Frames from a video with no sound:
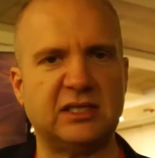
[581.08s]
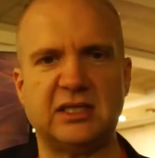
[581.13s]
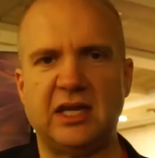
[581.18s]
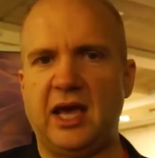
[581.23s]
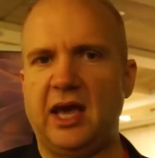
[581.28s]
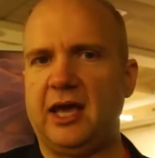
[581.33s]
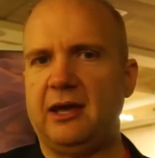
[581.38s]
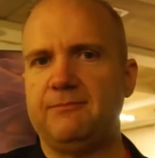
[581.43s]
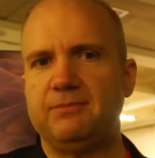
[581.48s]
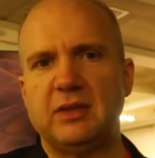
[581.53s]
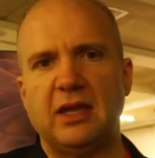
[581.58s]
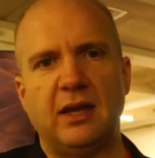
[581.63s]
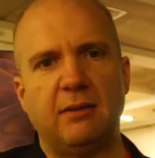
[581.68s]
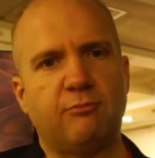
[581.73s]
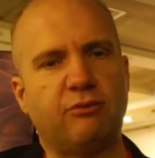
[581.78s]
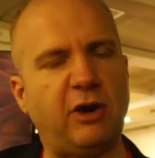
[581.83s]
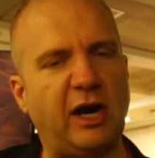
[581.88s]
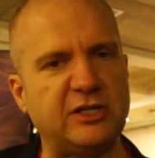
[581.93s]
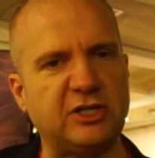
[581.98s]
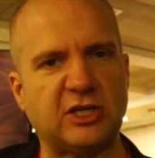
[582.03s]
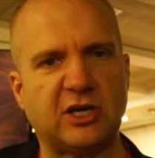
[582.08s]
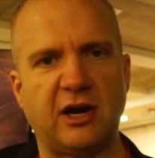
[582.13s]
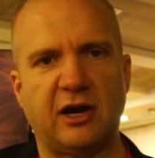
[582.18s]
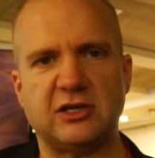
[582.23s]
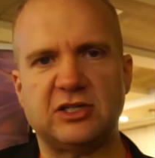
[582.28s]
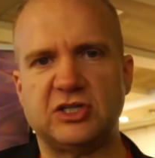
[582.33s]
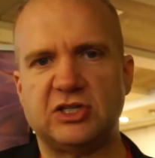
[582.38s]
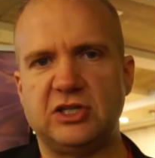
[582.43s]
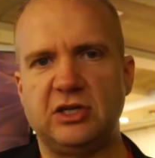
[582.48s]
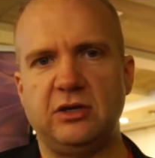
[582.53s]
to say, Project
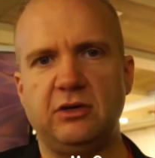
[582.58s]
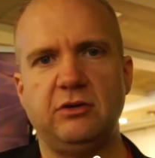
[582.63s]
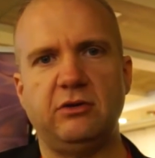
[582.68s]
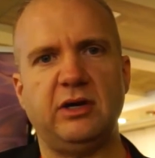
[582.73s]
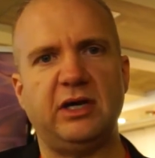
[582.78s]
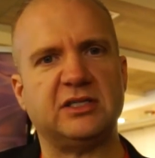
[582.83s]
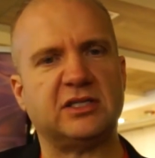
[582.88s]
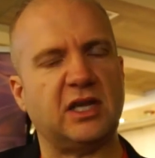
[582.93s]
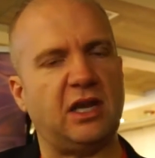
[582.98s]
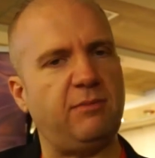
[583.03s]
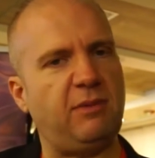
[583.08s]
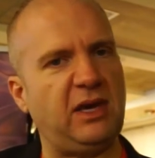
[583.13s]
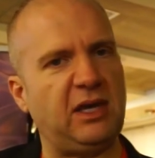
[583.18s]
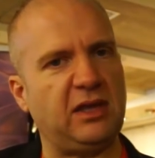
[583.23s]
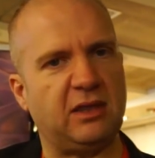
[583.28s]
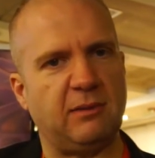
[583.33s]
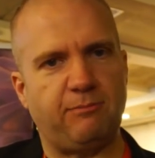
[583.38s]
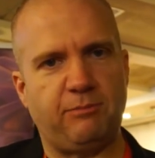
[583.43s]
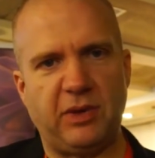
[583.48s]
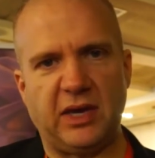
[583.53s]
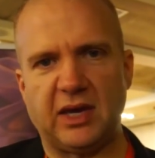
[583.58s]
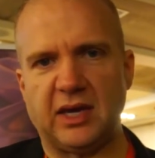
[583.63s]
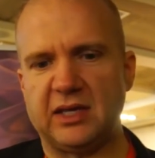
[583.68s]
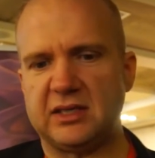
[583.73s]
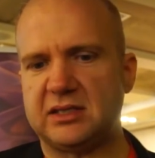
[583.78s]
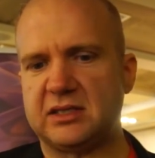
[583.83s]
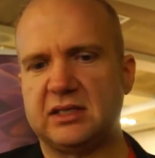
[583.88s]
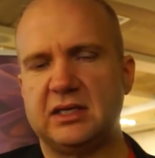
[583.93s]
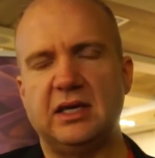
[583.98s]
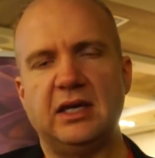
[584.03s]
Cars 2 is going to be the
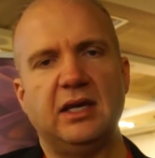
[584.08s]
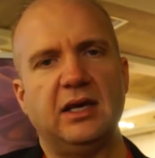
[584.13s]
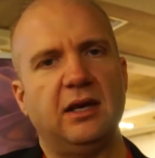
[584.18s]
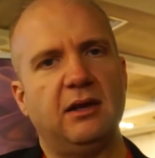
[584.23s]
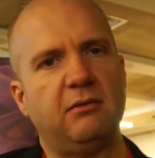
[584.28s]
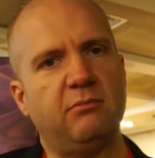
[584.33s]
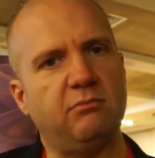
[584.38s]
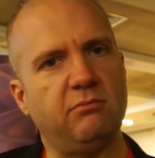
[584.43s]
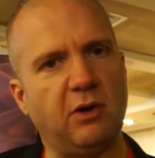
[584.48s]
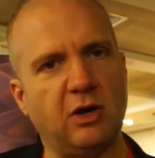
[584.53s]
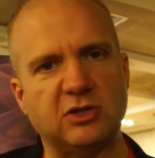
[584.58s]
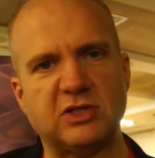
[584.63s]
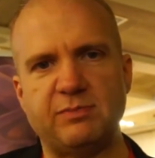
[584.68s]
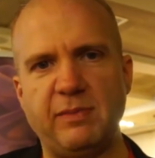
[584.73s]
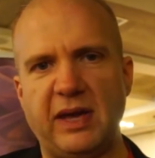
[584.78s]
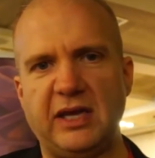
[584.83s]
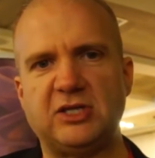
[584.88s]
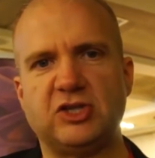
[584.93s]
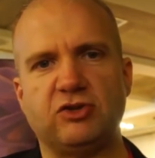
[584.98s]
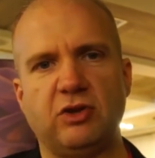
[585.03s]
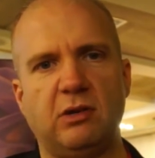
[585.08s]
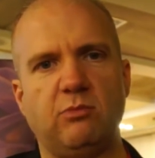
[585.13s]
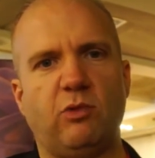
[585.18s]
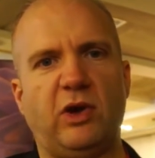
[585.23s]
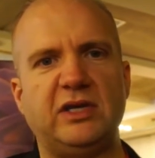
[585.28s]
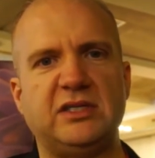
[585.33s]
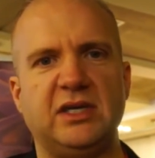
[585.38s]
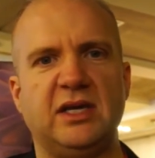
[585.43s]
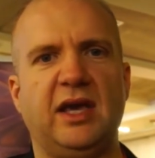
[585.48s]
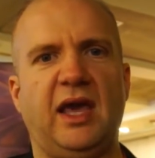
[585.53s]
biggest, most mainstream
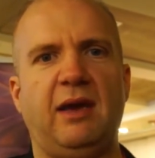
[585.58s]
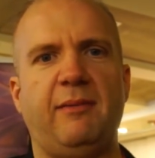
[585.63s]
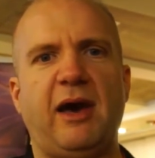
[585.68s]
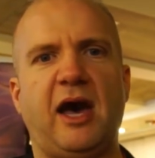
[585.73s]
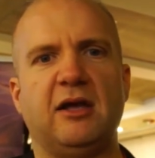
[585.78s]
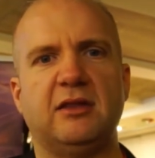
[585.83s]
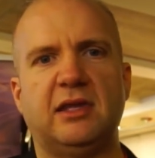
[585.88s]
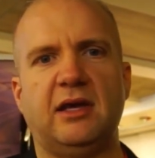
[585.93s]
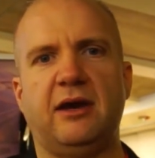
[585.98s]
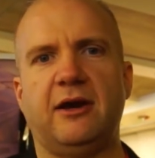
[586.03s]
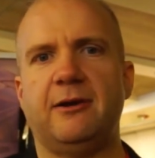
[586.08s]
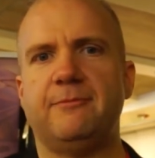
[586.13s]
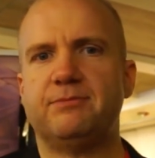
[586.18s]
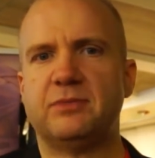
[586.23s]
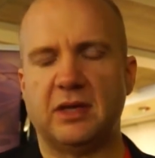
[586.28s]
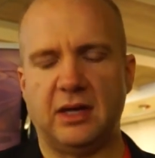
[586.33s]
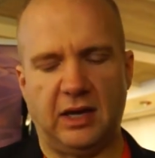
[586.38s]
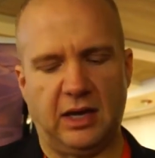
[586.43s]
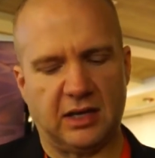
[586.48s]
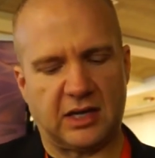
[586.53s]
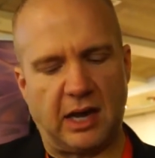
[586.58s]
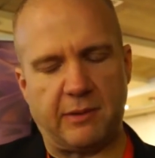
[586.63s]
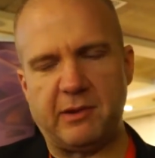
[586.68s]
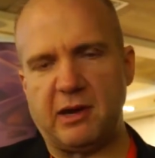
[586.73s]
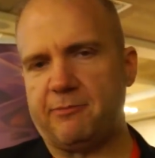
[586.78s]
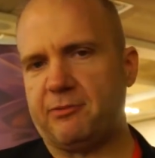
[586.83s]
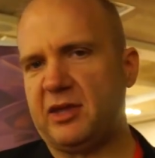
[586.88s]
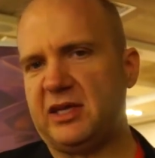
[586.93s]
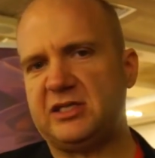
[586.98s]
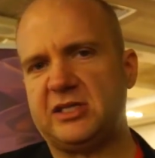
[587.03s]
racing game out there, uh, coming
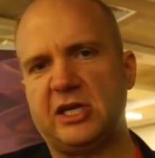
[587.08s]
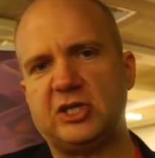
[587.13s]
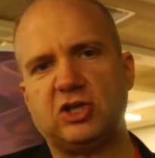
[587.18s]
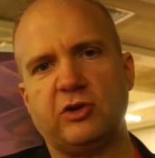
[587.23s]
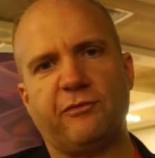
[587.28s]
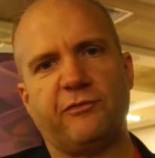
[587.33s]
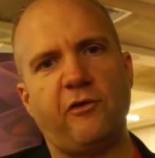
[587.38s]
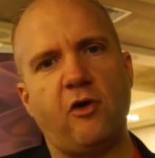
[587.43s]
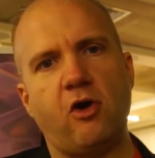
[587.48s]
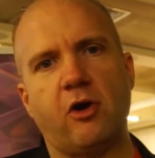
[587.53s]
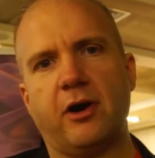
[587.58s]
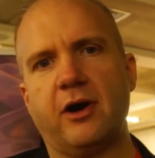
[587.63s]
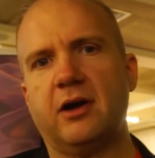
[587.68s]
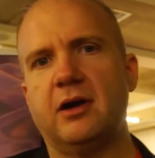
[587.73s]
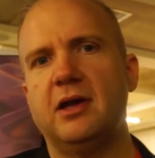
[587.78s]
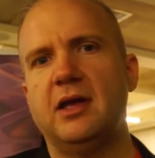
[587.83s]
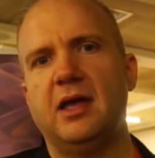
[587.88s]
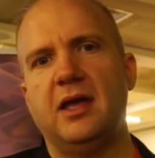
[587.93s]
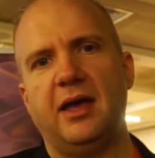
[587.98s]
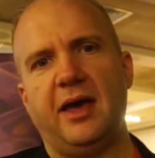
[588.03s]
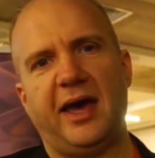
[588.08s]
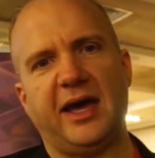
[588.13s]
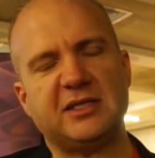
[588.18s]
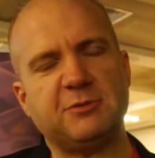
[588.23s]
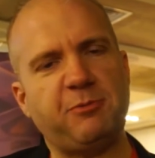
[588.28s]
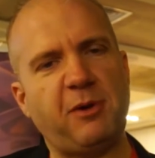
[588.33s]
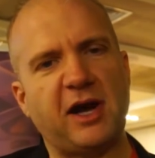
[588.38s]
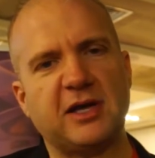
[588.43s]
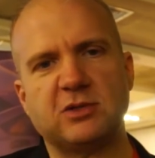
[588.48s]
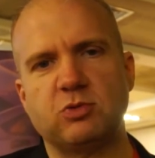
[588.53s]
to PlayStation 4,
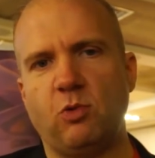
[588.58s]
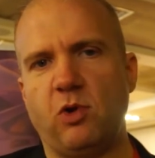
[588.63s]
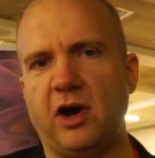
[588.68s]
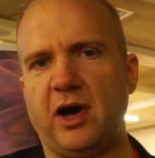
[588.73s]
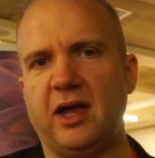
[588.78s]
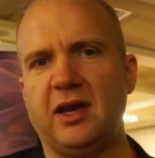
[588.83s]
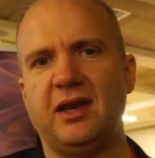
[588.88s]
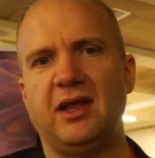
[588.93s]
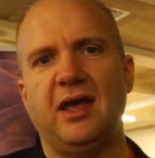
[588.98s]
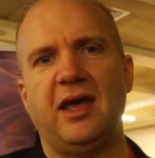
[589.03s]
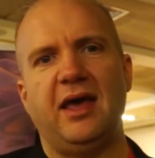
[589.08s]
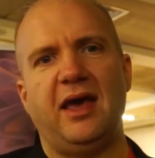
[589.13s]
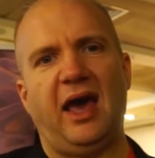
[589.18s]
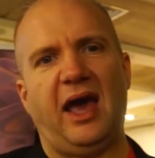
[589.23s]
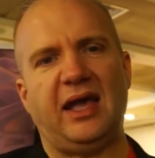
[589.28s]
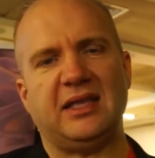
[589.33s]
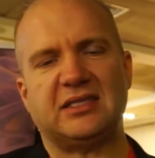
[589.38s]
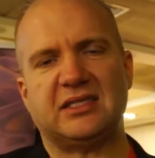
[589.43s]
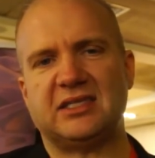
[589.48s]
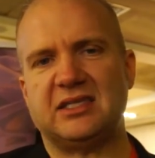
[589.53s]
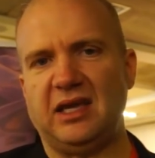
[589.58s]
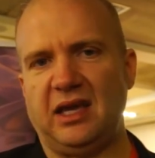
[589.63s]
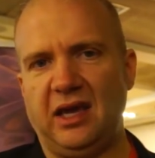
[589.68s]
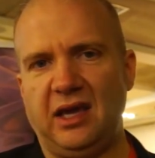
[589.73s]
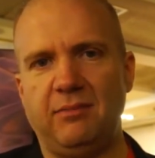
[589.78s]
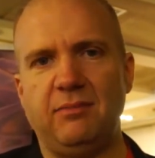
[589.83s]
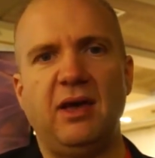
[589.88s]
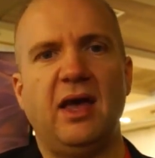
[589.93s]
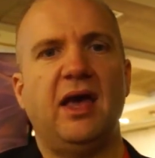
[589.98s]
Xbox One, and Steam.